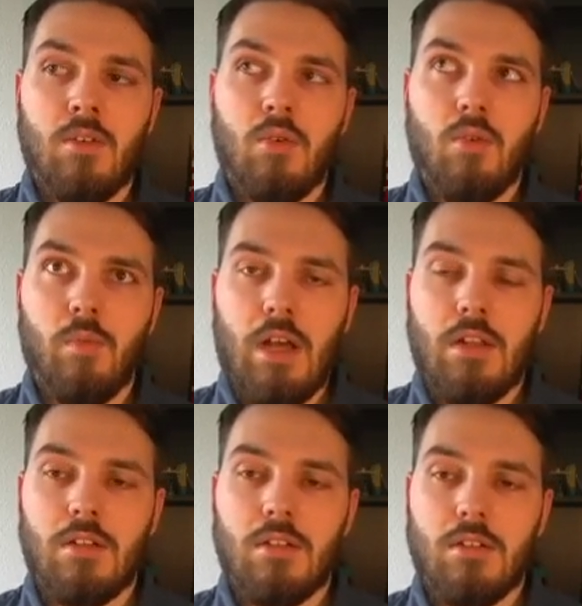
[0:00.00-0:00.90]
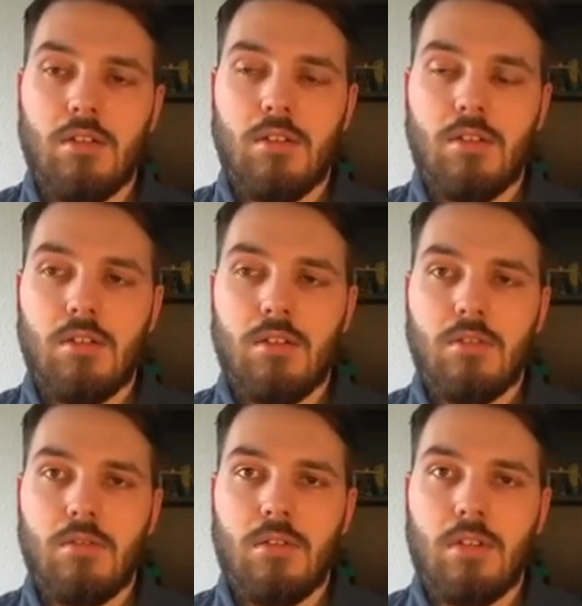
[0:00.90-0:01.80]
At the initial start, you need
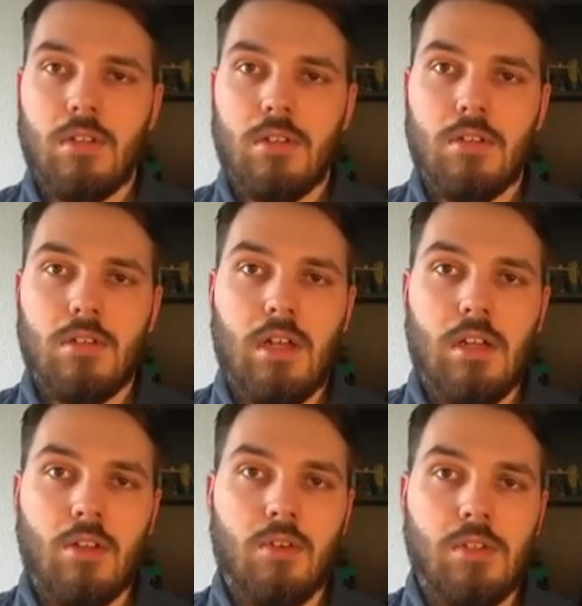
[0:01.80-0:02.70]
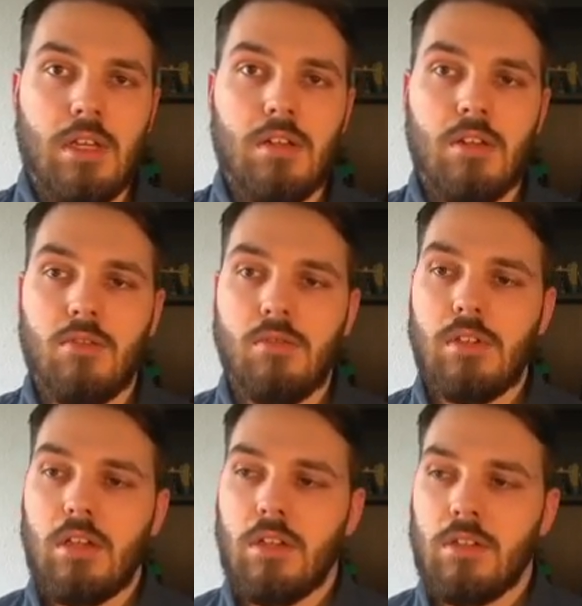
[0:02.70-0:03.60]
a little time
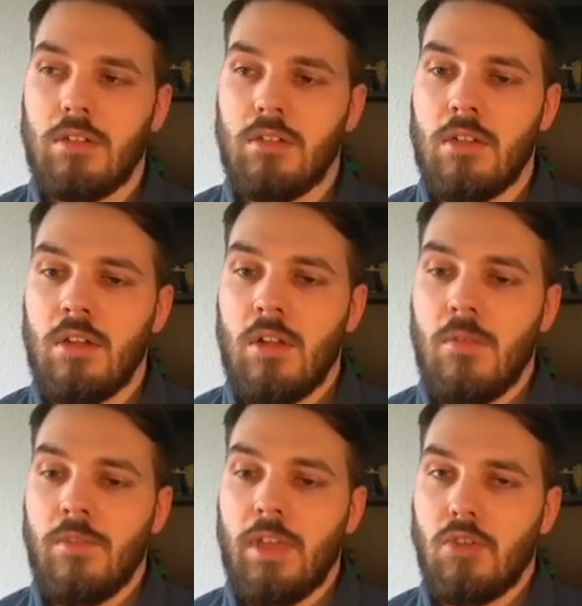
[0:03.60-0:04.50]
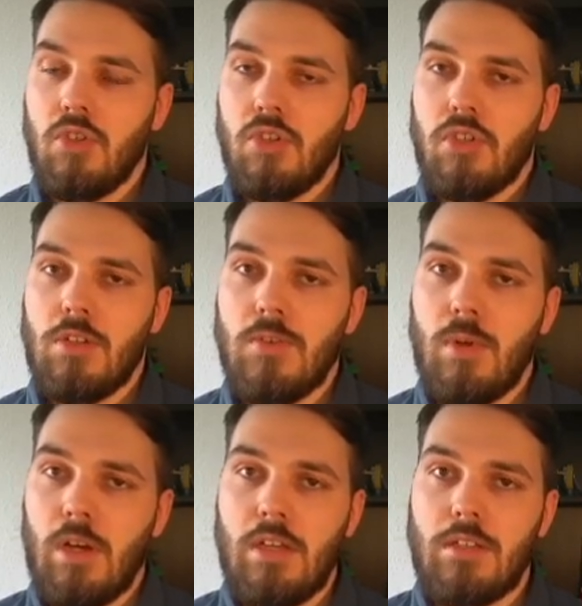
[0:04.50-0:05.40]
äh, until Traefik
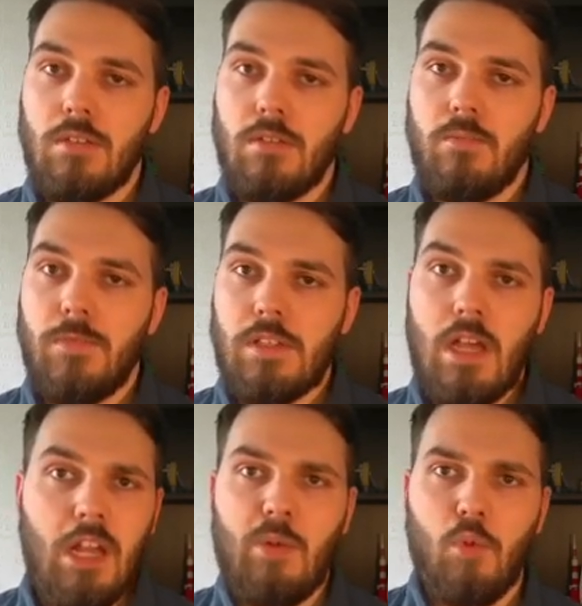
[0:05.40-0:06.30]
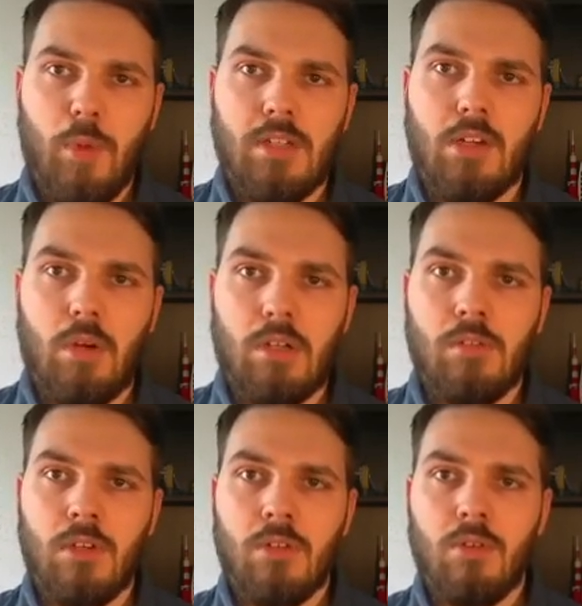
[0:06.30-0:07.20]
runs and to,
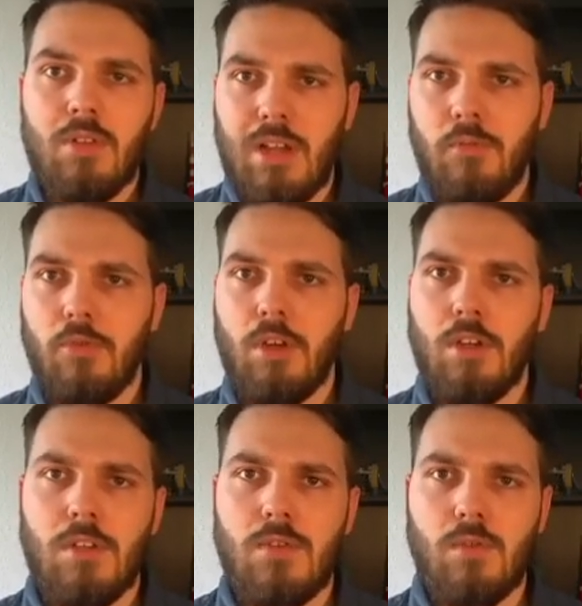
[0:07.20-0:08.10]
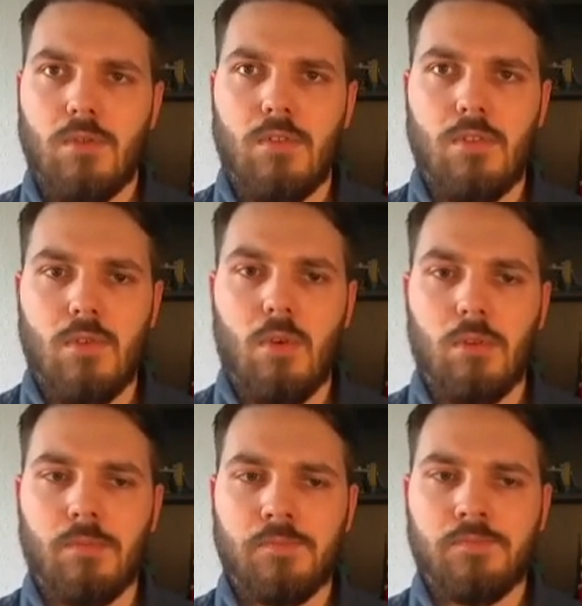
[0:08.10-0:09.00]
to get all the containers running.
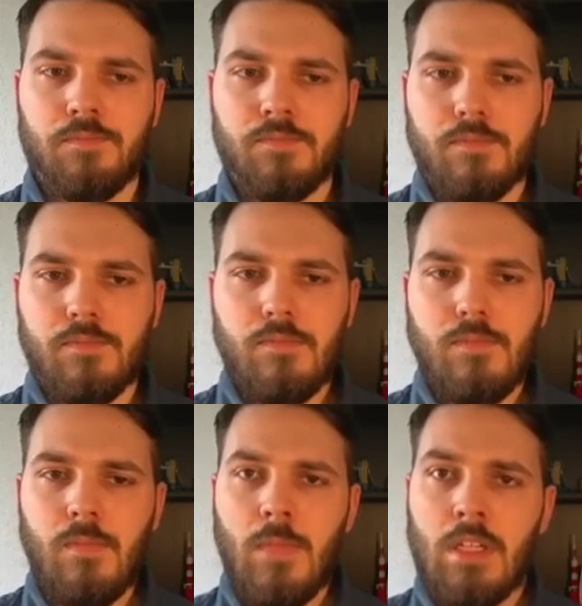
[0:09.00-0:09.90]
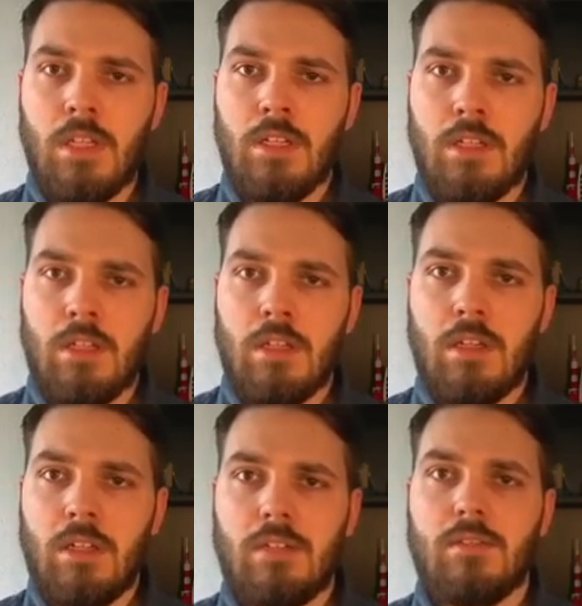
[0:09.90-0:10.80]
It might irritate ja.
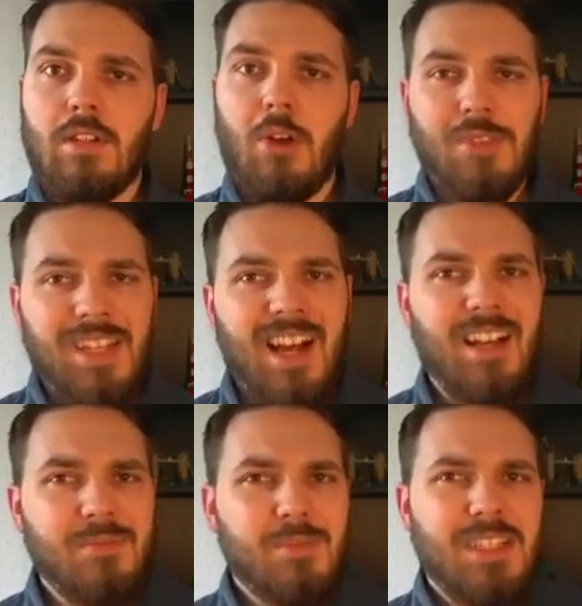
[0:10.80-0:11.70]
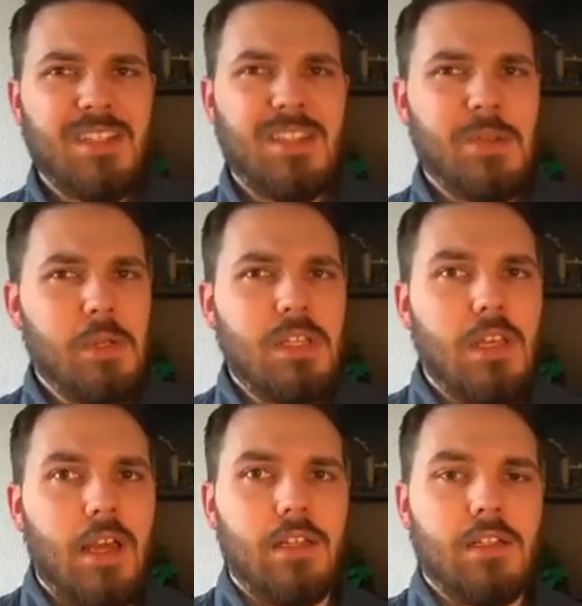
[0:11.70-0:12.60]
you, maybe. Karten bin ich jetzt noch nicht
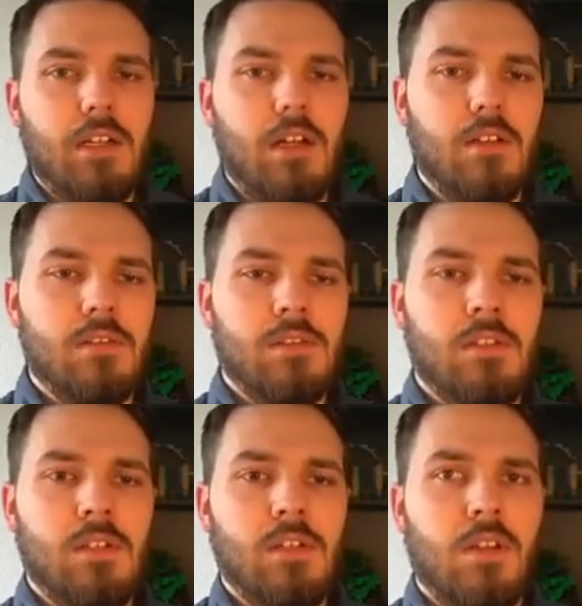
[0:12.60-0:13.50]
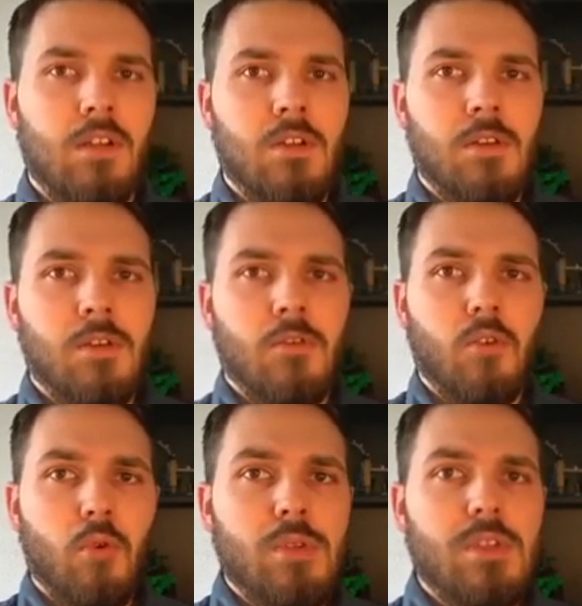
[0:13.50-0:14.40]
uh, but the maps?
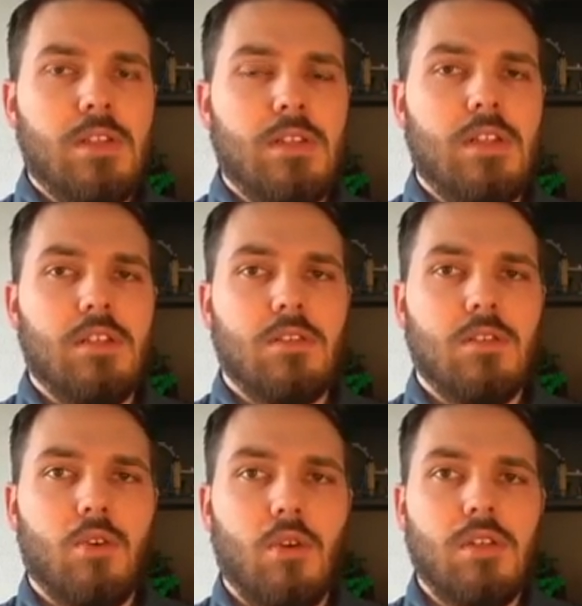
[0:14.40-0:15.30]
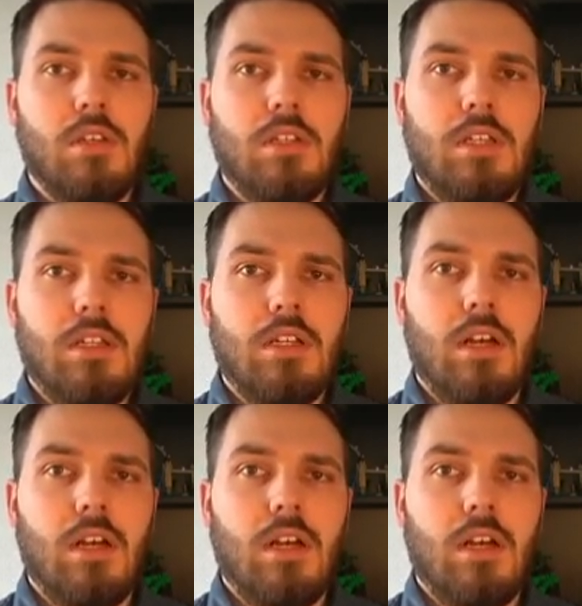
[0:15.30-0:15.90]
Grundsätzlich. What about that?